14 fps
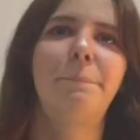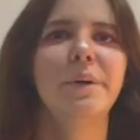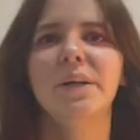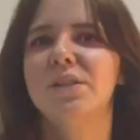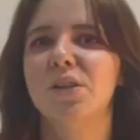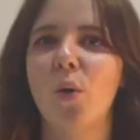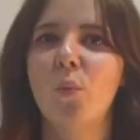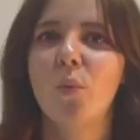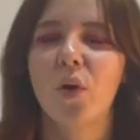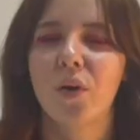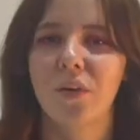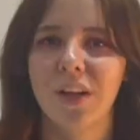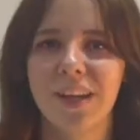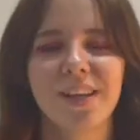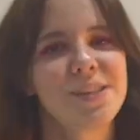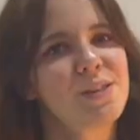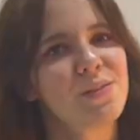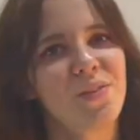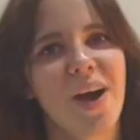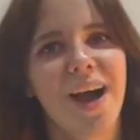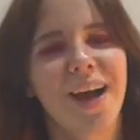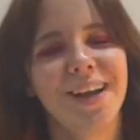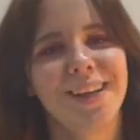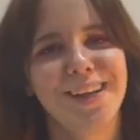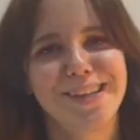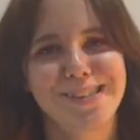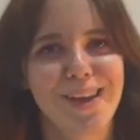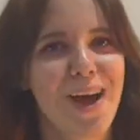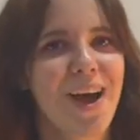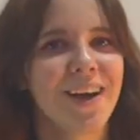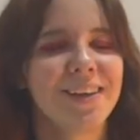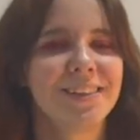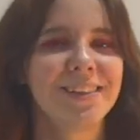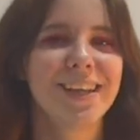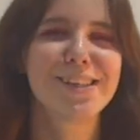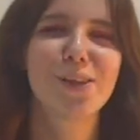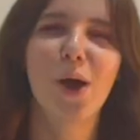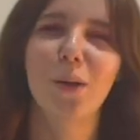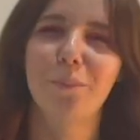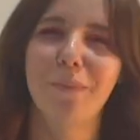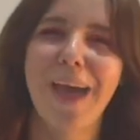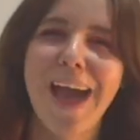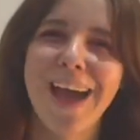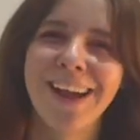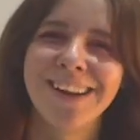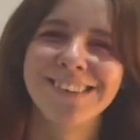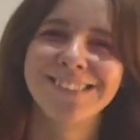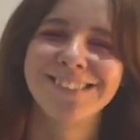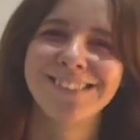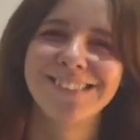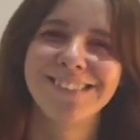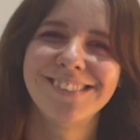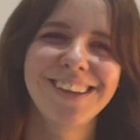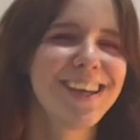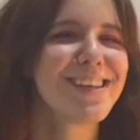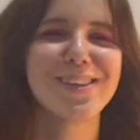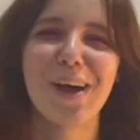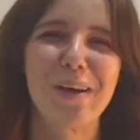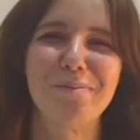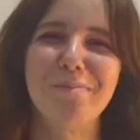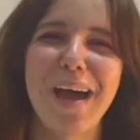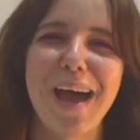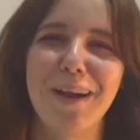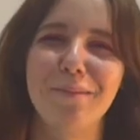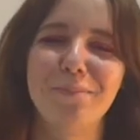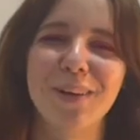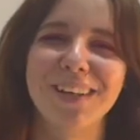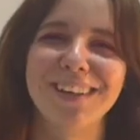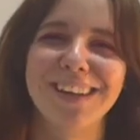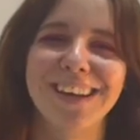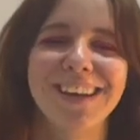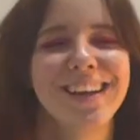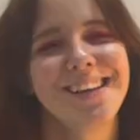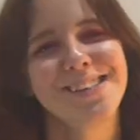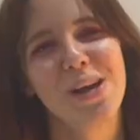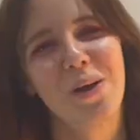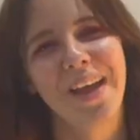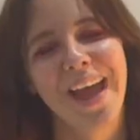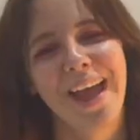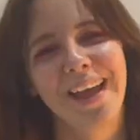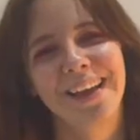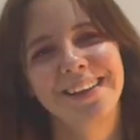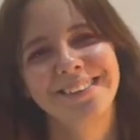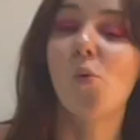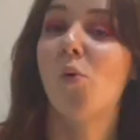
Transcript: But don't worry, he's fine. He's not, he's not mad he's not mad at Britney, he's okay.